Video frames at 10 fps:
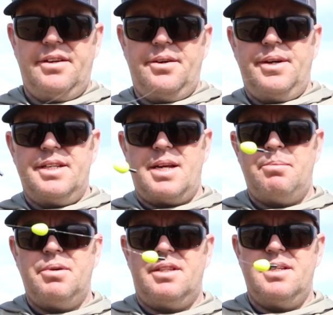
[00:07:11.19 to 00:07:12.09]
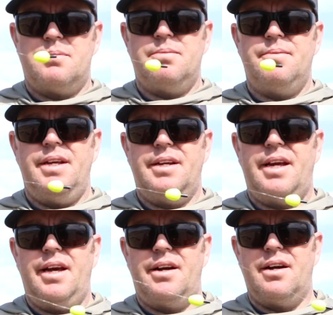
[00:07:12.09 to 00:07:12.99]
do is I put this
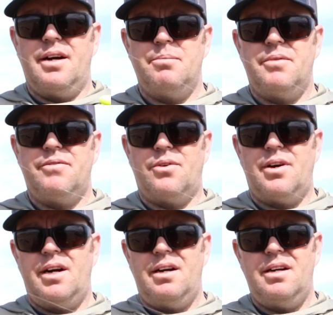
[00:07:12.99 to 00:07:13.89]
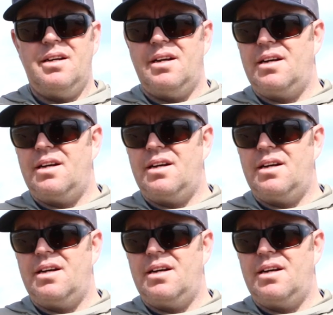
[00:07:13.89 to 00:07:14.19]
indicator on before